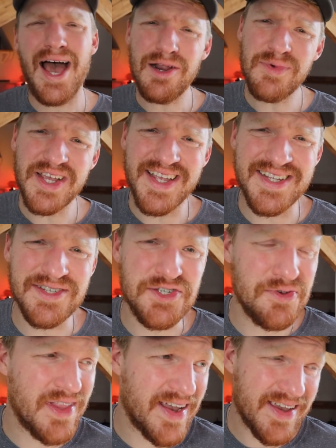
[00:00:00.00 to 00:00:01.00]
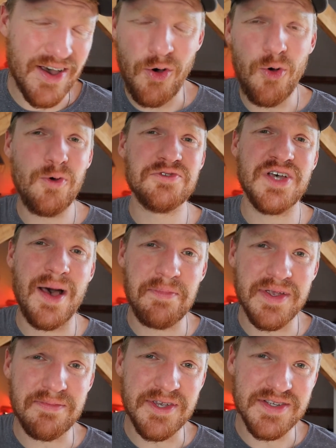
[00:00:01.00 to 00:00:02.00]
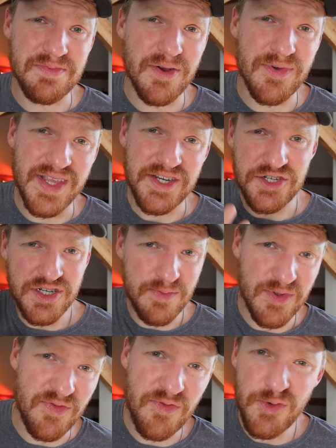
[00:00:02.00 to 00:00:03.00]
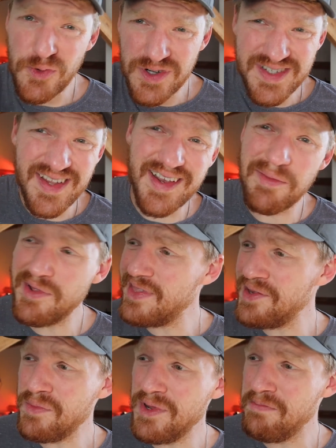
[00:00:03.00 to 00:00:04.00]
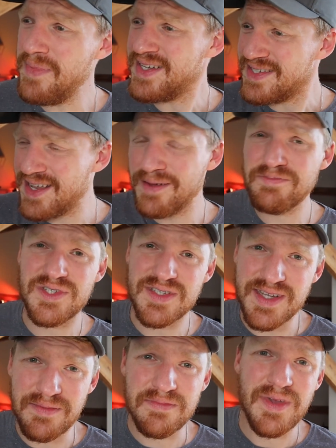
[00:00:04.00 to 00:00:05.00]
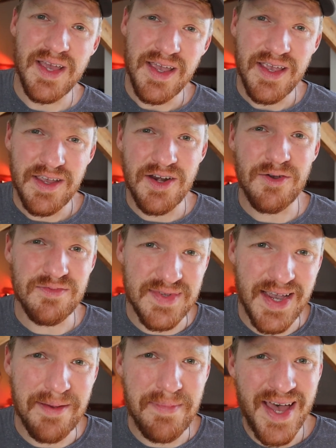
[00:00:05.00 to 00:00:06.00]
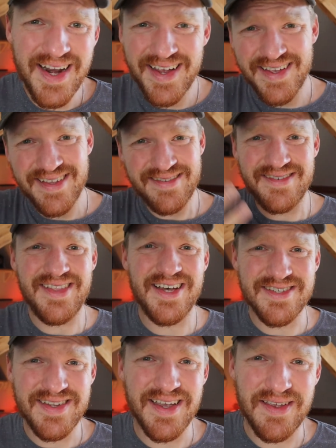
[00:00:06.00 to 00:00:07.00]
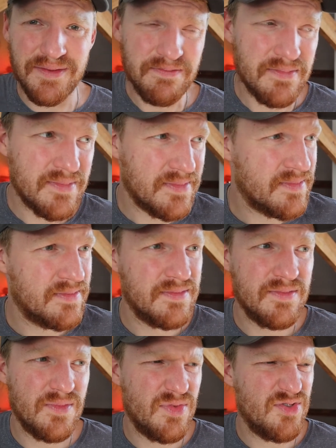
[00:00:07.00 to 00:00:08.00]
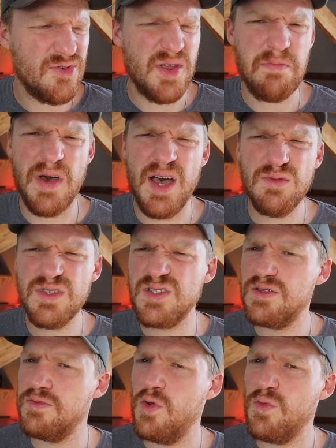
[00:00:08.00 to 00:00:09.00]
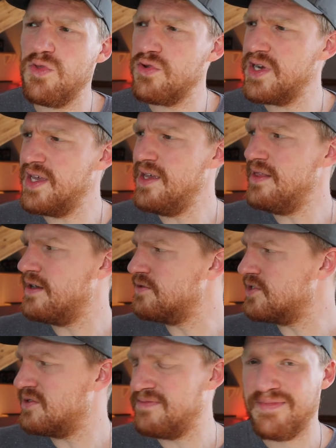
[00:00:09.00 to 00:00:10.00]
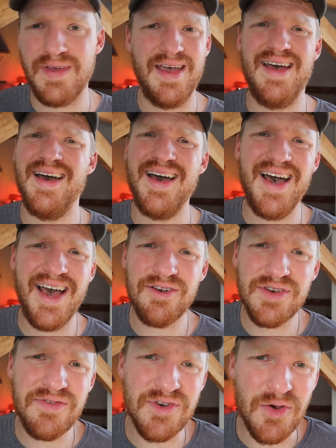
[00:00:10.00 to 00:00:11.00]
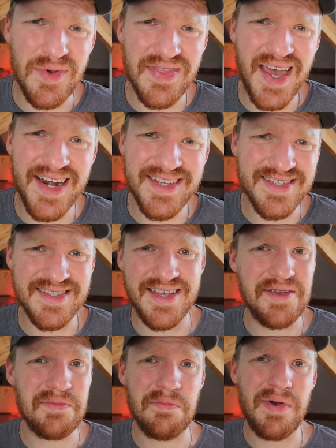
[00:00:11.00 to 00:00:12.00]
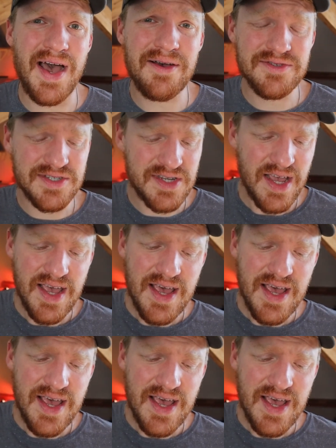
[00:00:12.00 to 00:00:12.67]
don't want to get into like a whole topic because my relationship with food is like a little bit messed up since I'm, you know, diabetic, lost like 30 pounds? No, 30 kilos. I don't even know what that is in pounds,